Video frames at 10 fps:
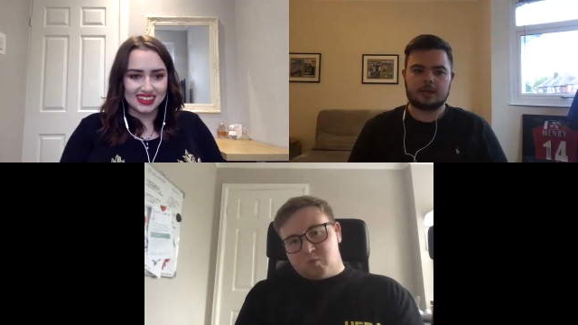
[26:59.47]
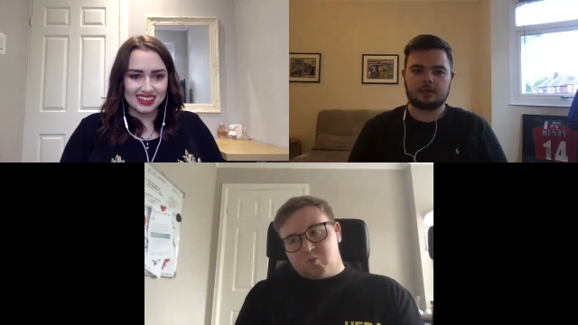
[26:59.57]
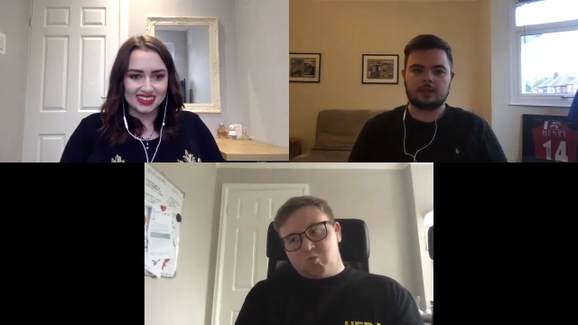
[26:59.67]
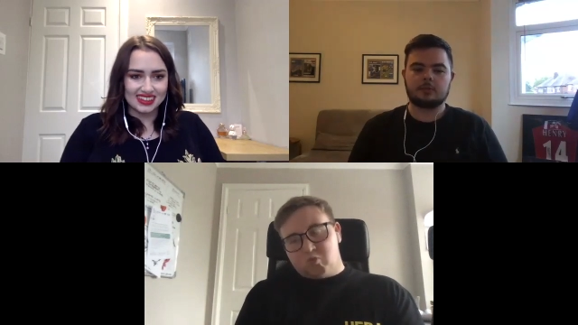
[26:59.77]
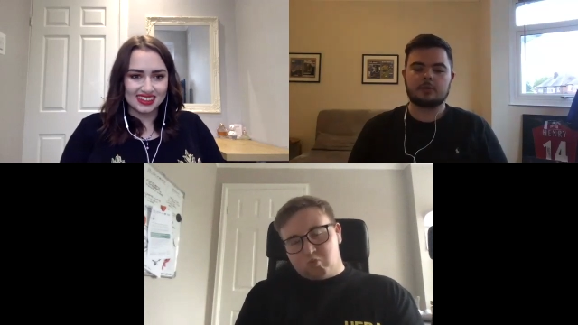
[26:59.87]
Speaker 1: and
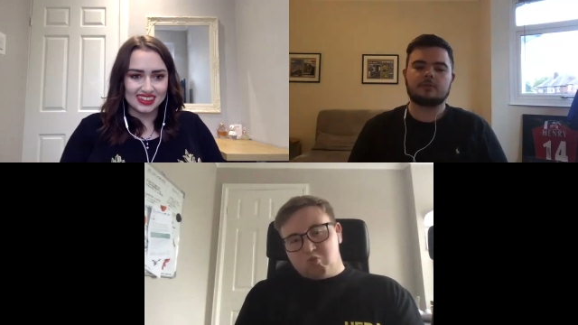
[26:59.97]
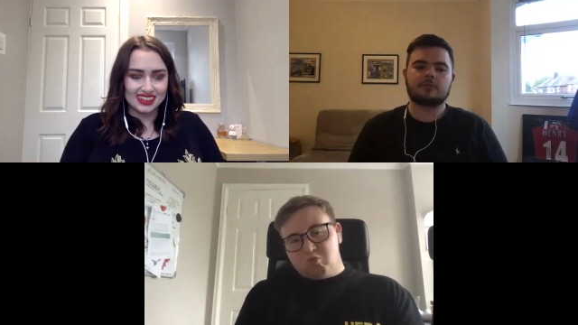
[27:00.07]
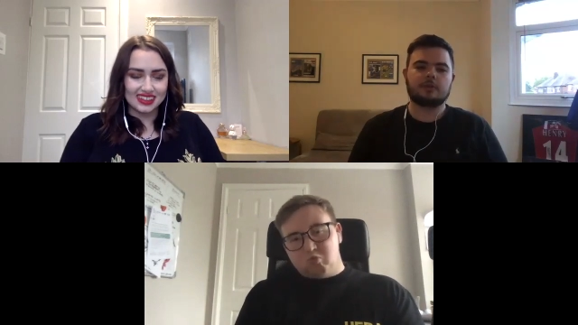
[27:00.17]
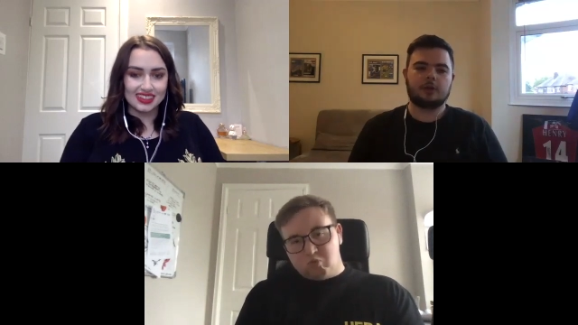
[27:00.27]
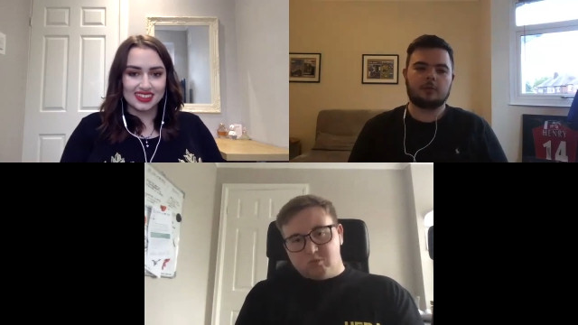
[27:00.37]
he wasn't
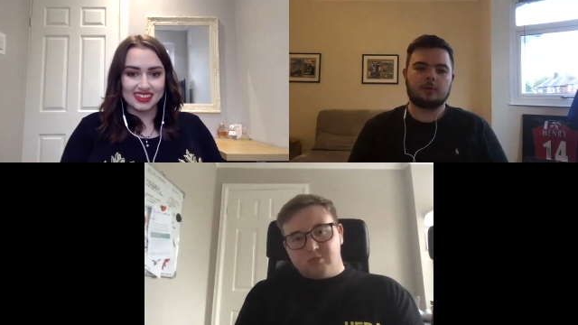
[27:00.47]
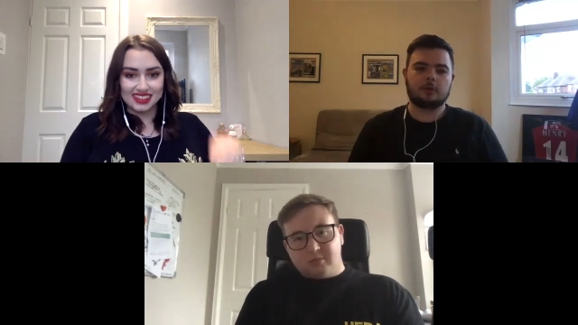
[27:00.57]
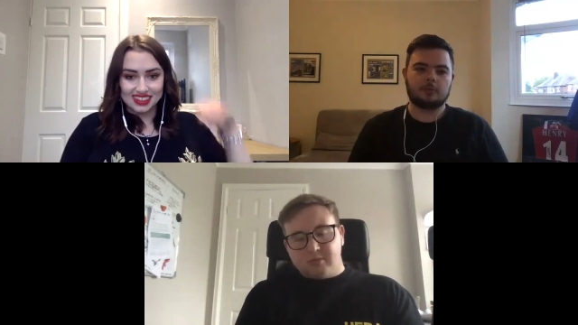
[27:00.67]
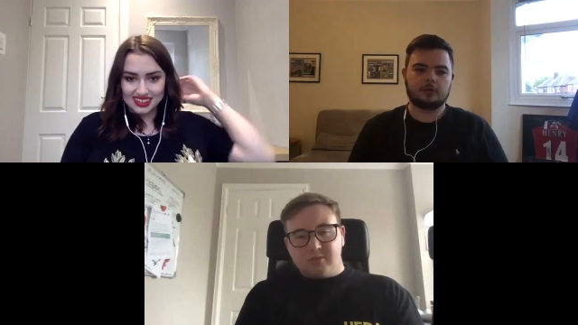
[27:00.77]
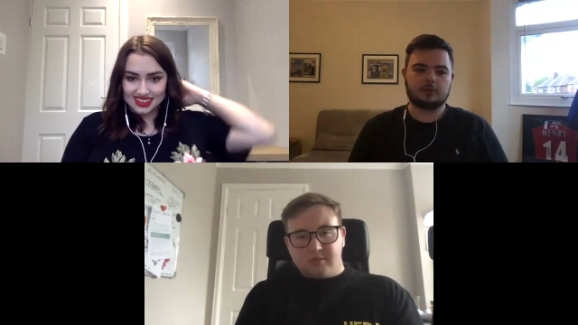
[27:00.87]
phenomenal,
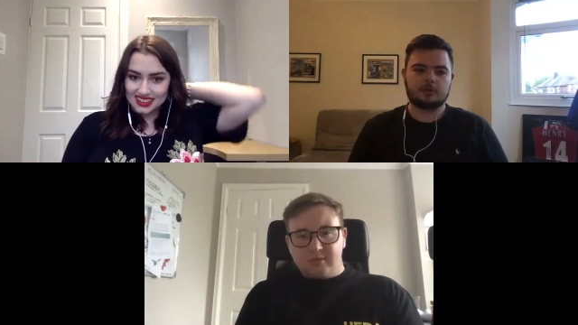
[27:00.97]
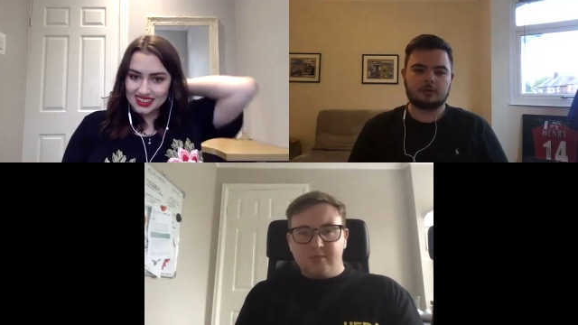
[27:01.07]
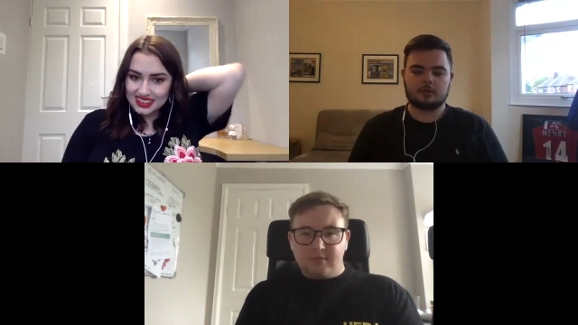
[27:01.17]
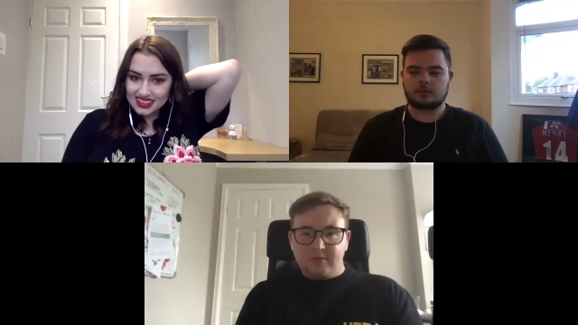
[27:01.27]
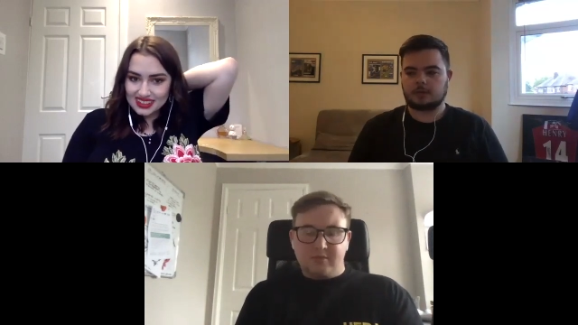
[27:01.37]
but you
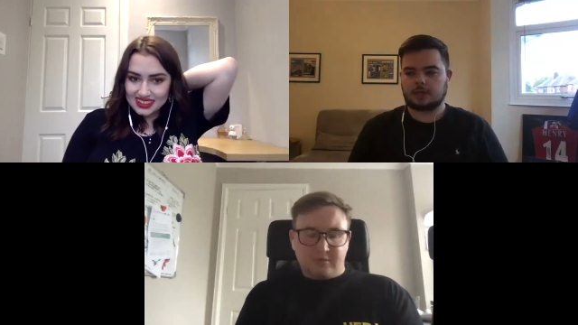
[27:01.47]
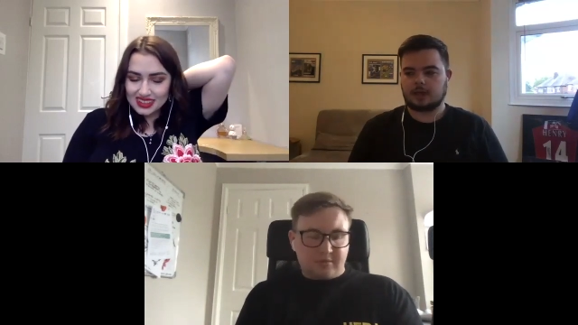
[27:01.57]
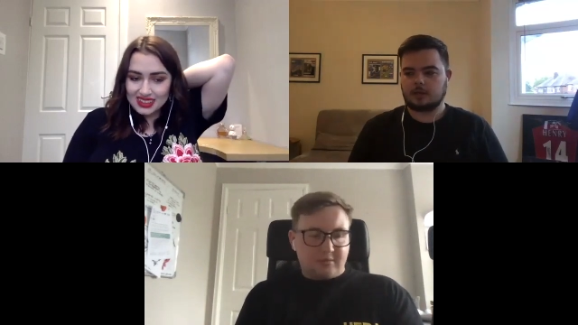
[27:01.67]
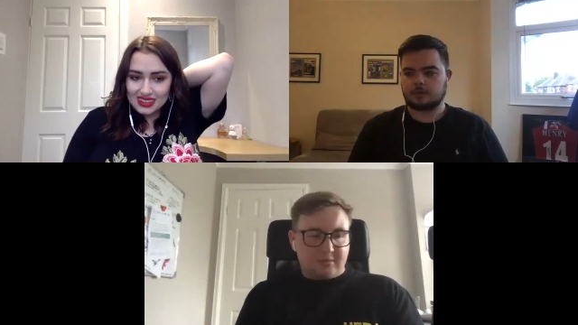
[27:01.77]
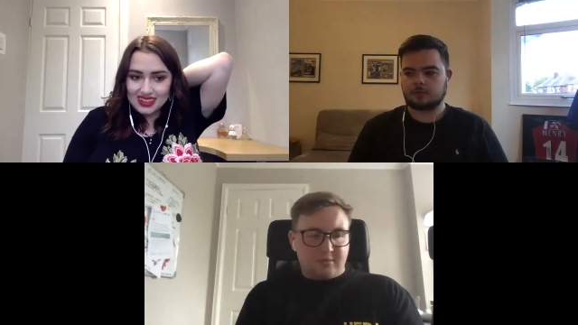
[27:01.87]
know Tommy
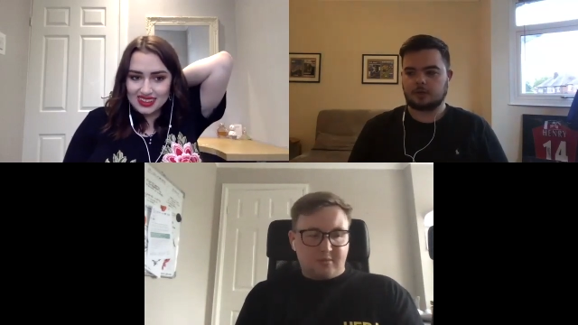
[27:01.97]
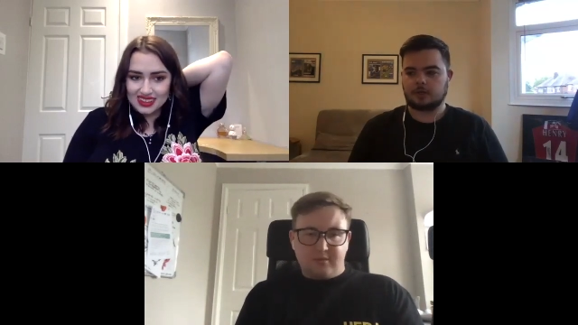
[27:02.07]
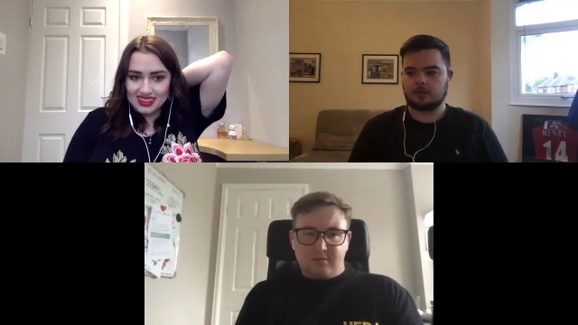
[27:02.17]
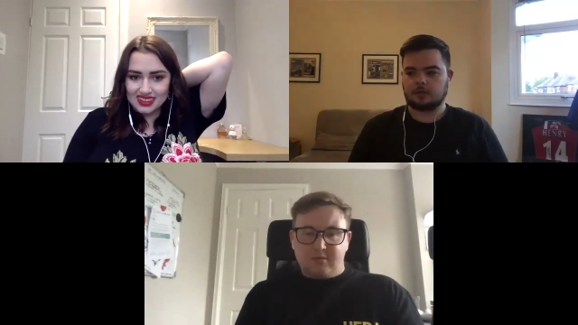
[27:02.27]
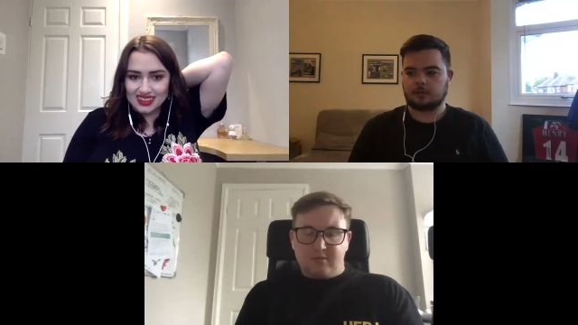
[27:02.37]
K was pretty
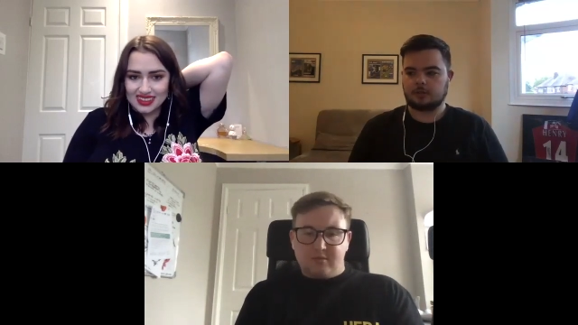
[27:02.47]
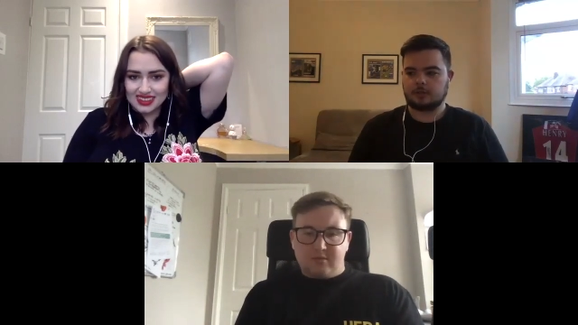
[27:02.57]
good.